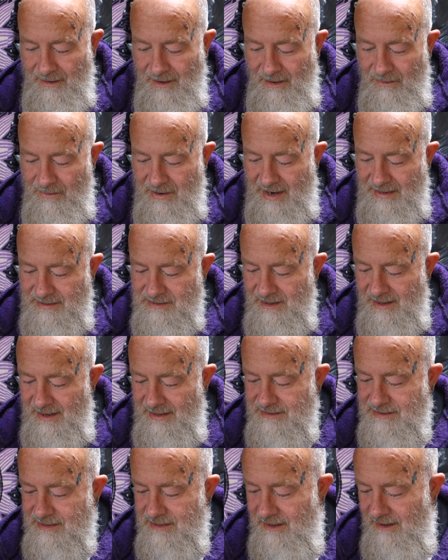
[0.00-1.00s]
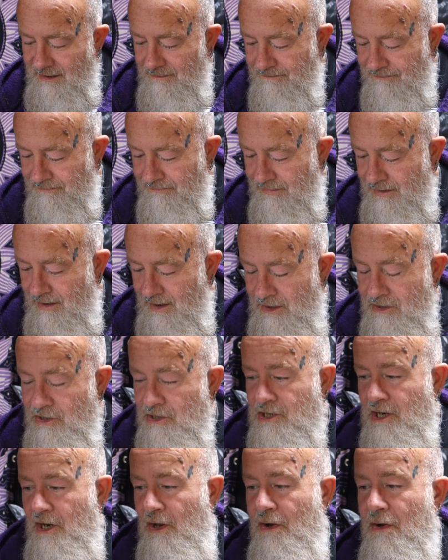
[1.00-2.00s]
Okay, so that's
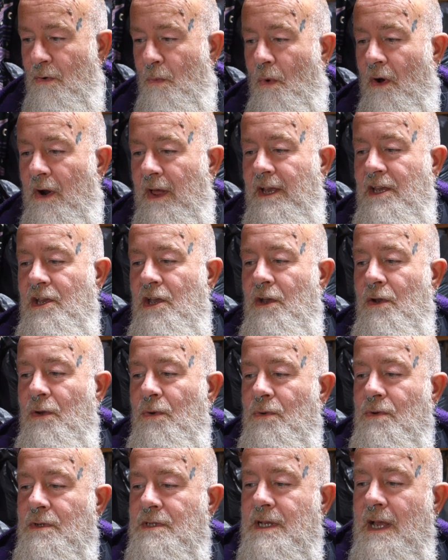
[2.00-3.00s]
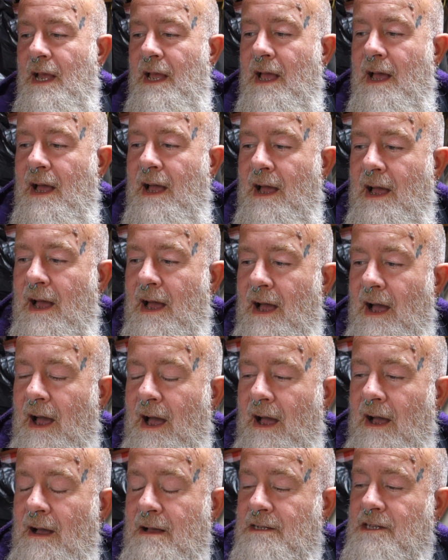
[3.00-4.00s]
just a look at what I use.
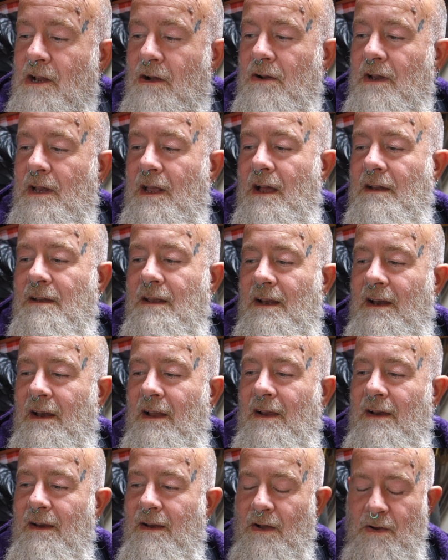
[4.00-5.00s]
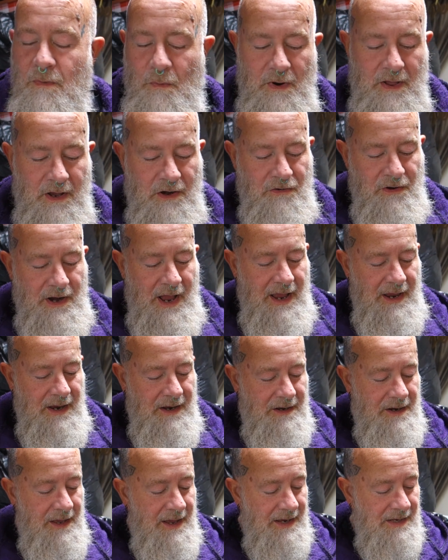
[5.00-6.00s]
Look at what I create,
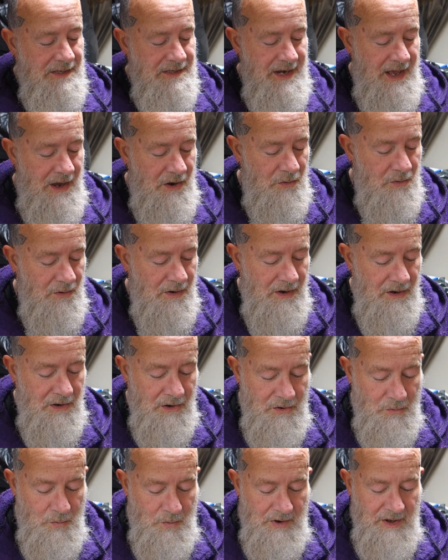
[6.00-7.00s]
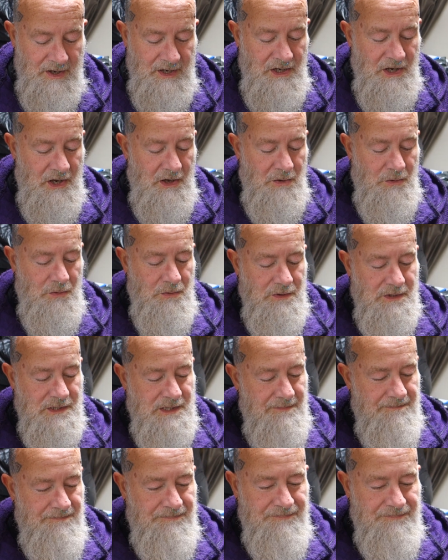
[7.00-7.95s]
and here's now a look at what I use.